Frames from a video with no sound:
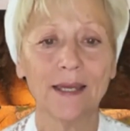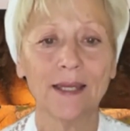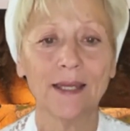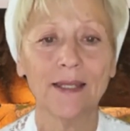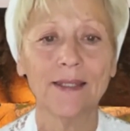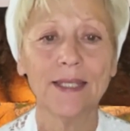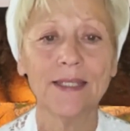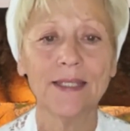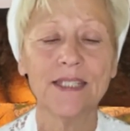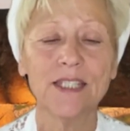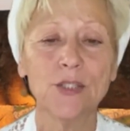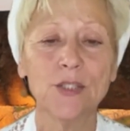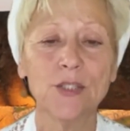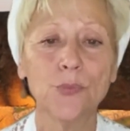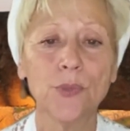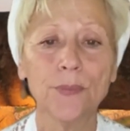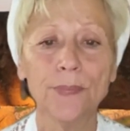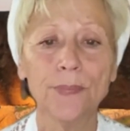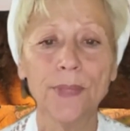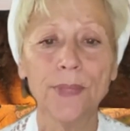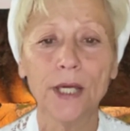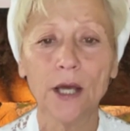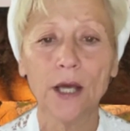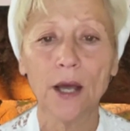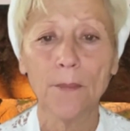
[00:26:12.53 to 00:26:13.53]
that it will
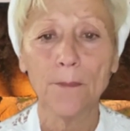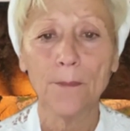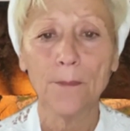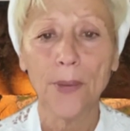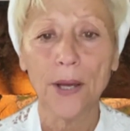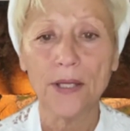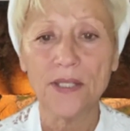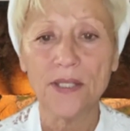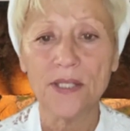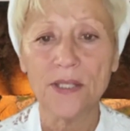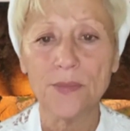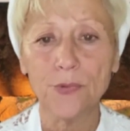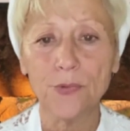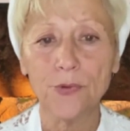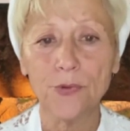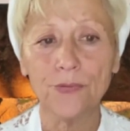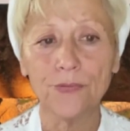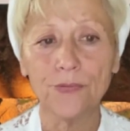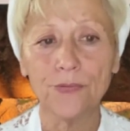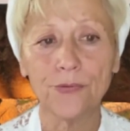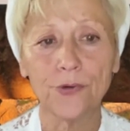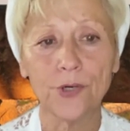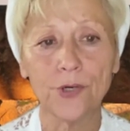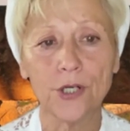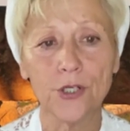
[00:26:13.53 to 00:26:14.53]
become possible
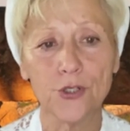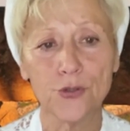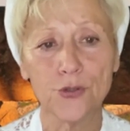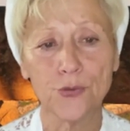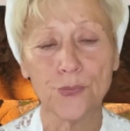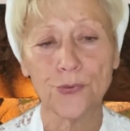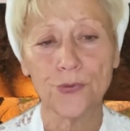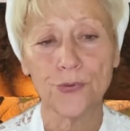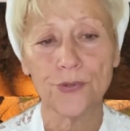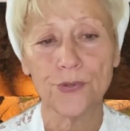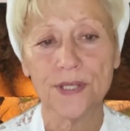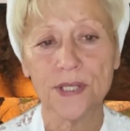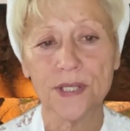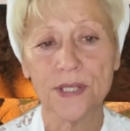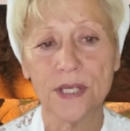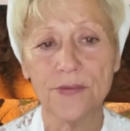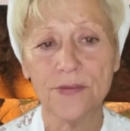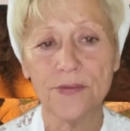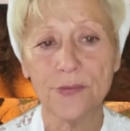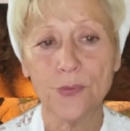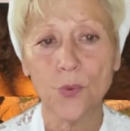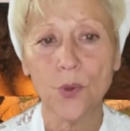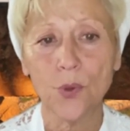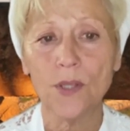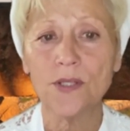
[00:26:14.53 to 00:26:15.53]
for us to
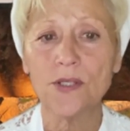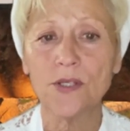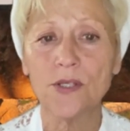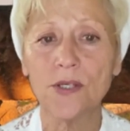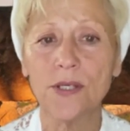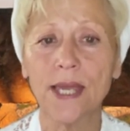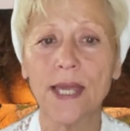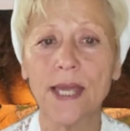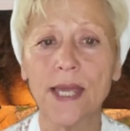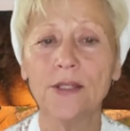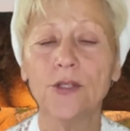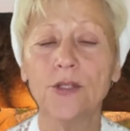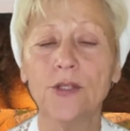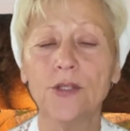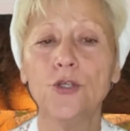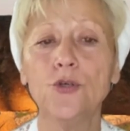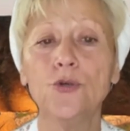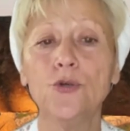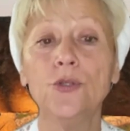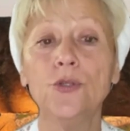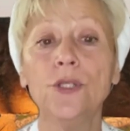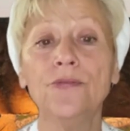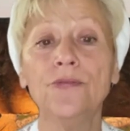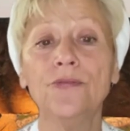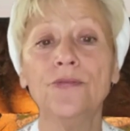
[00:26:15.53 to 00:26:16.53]
perceive once again the
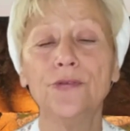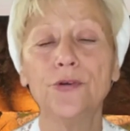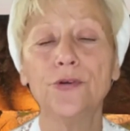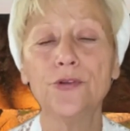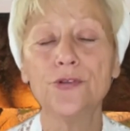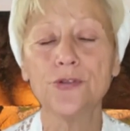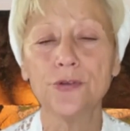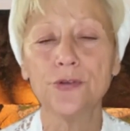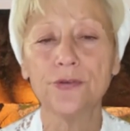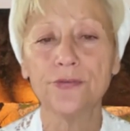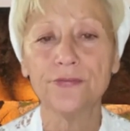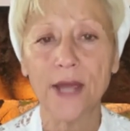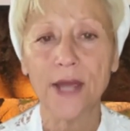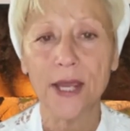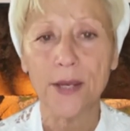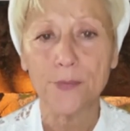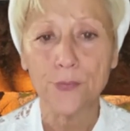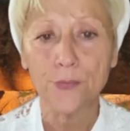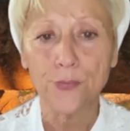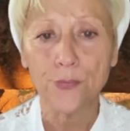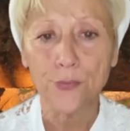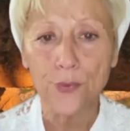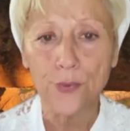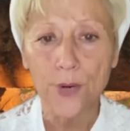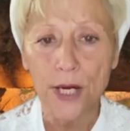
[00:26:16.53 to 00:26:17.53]
universal
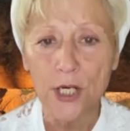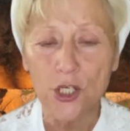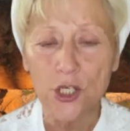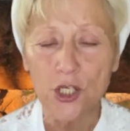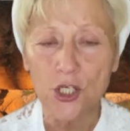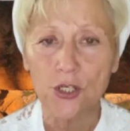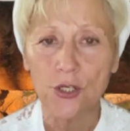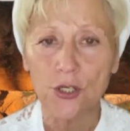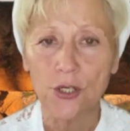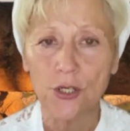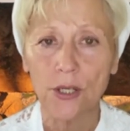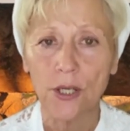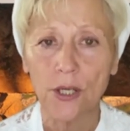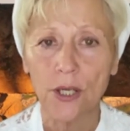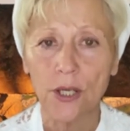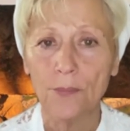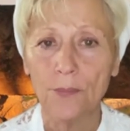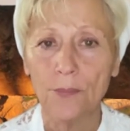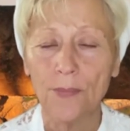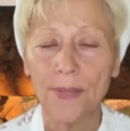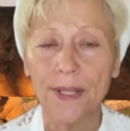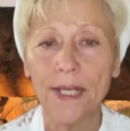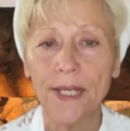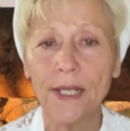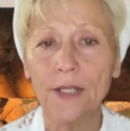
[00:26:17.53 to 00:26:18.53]
vibration,
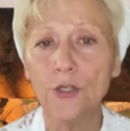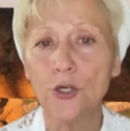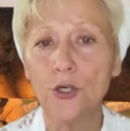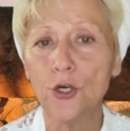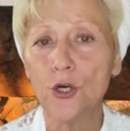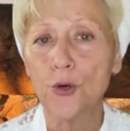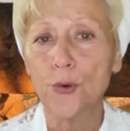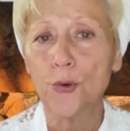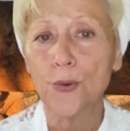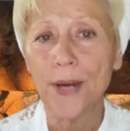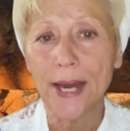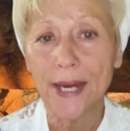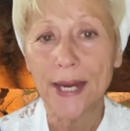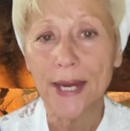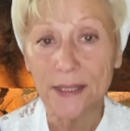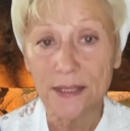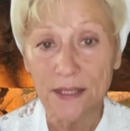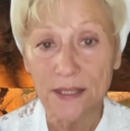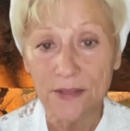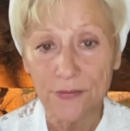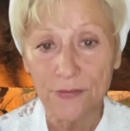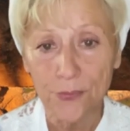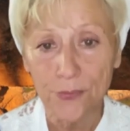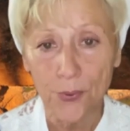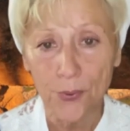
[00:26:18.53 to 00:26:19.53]
meaning the
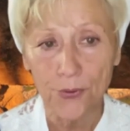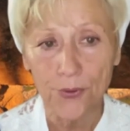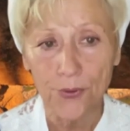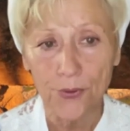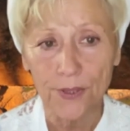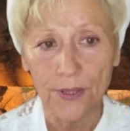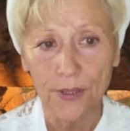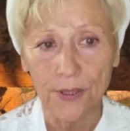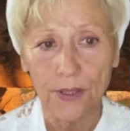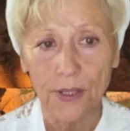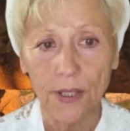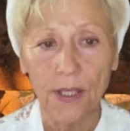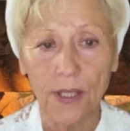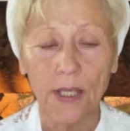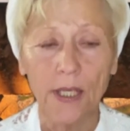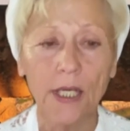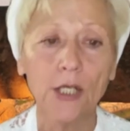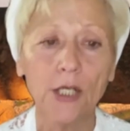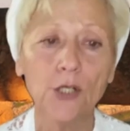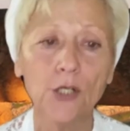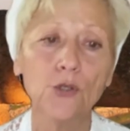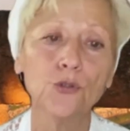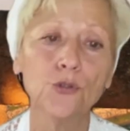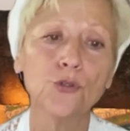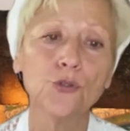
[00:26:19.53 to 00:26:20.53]
creative word,
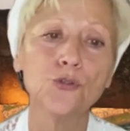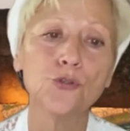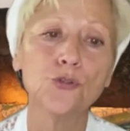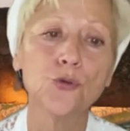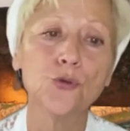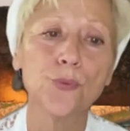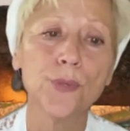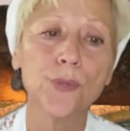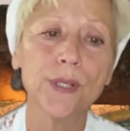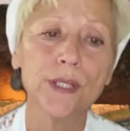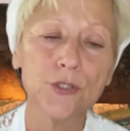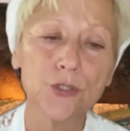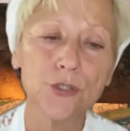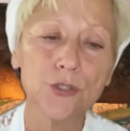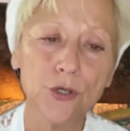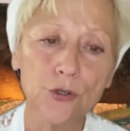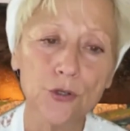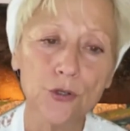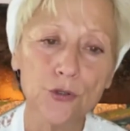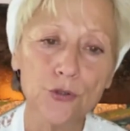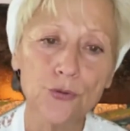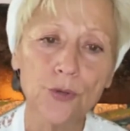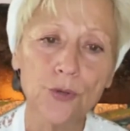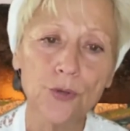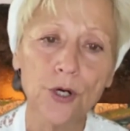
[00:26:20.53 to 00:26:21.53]
in order to
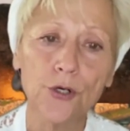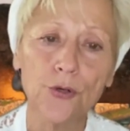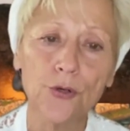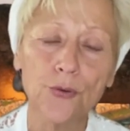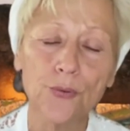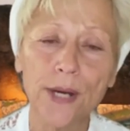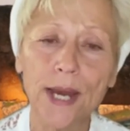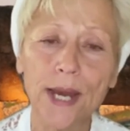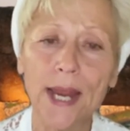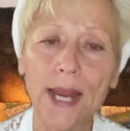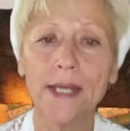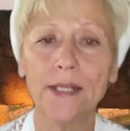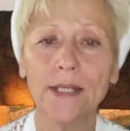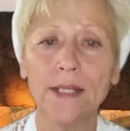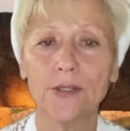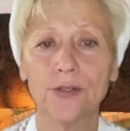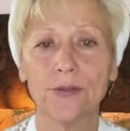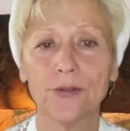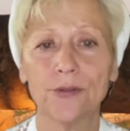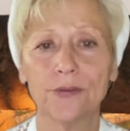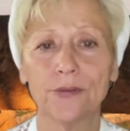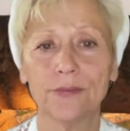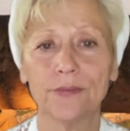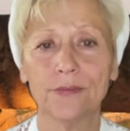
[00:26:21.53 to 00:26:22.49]
return to our Creator,